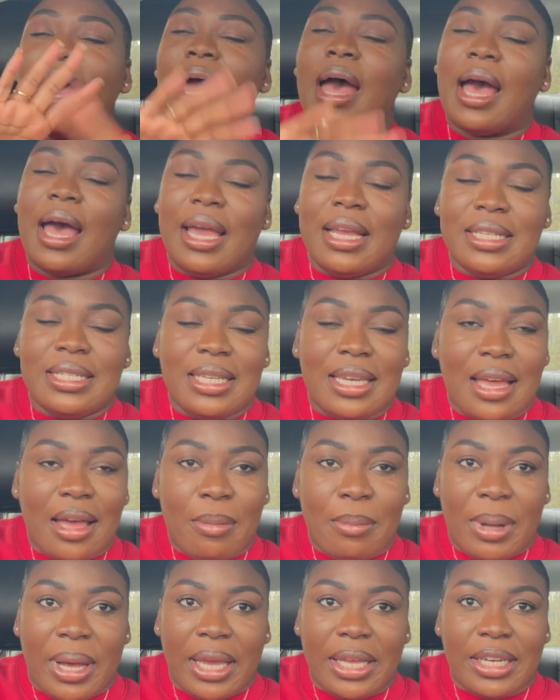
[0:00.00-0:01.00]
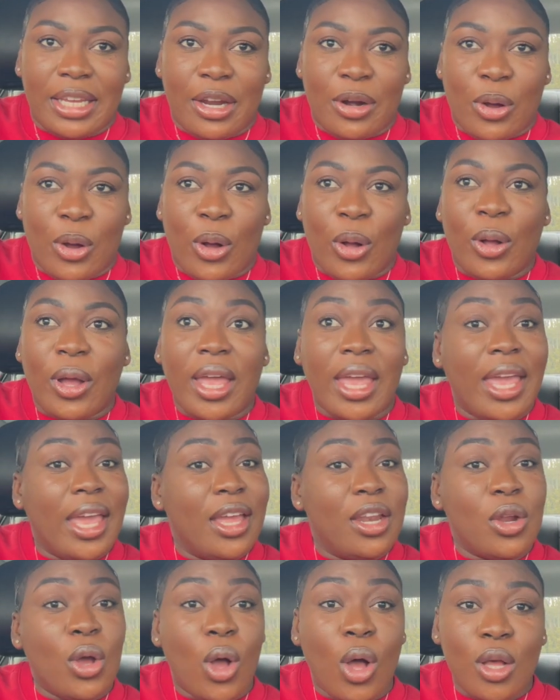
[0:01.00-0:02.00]
I did not mind at all.
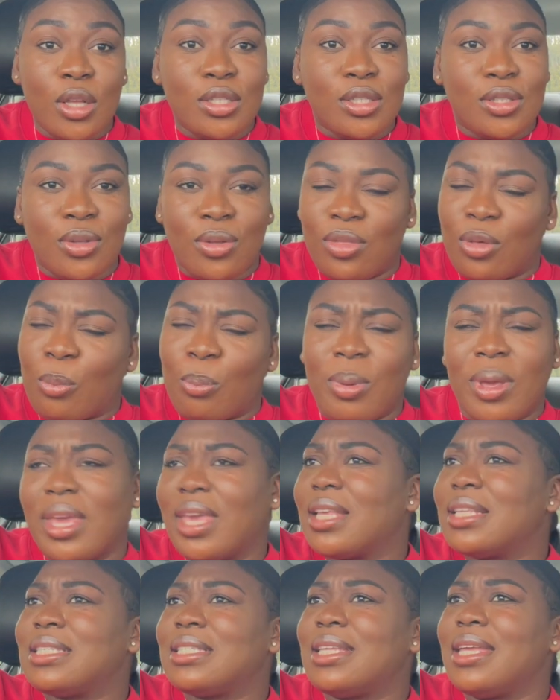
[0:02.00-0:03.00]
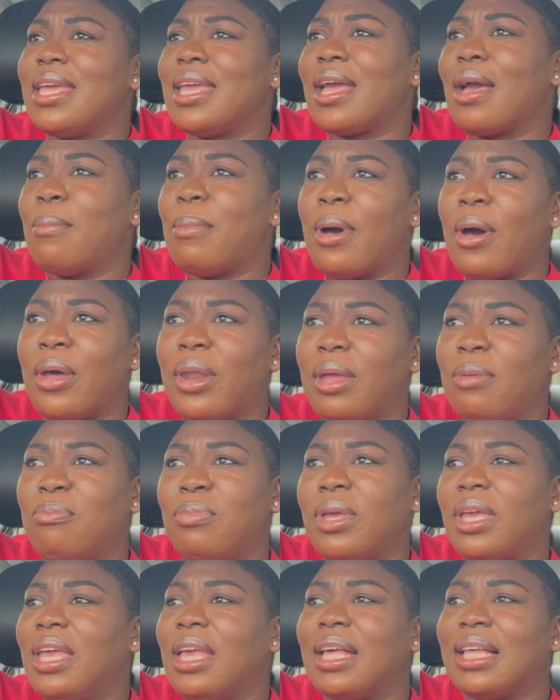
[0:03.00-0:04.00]
And also the biggest thing about it
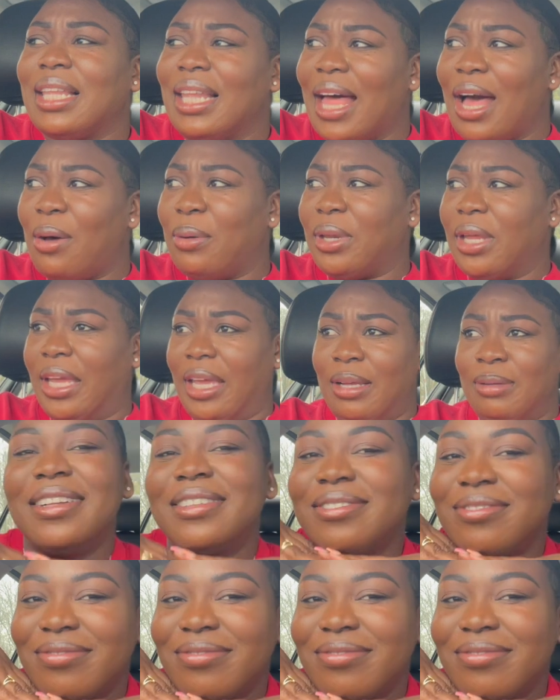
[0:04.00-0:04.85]
being cloudy,